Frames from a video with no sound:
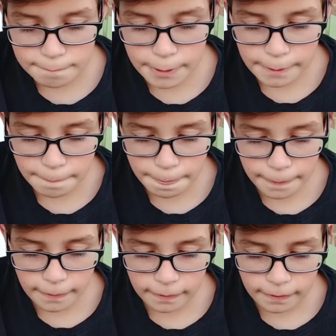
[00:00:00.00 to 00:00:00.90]
But
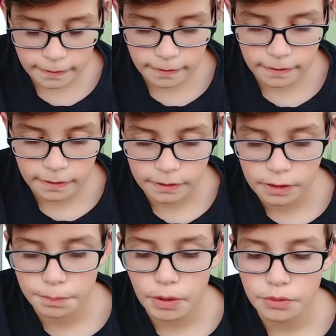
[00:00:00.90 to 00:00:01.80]

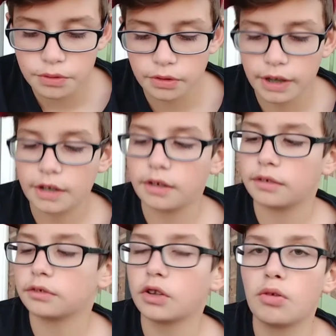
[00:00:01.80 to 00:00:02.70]
they're both like
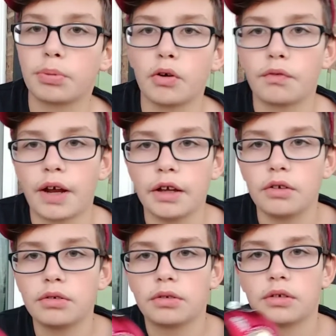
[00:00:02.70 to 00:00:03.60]
low
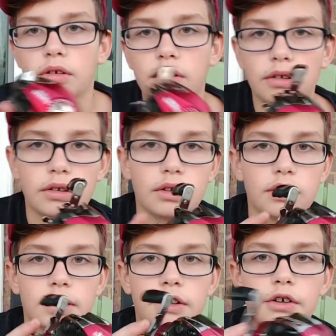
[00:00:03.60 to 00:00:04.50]
profile.
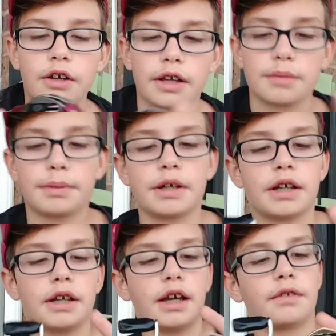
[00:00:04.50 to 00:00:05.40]
They're not like
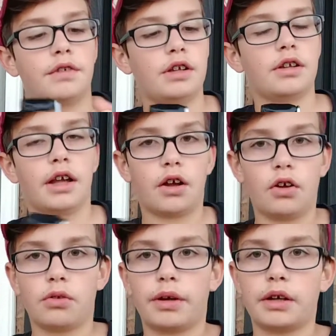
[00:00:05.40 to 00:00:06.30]
big and hefty like
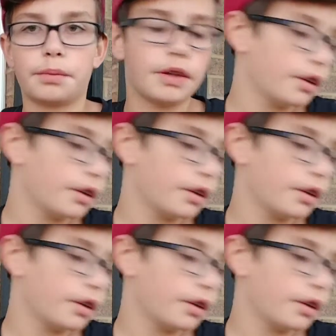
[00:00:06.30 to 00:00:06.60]
all the way up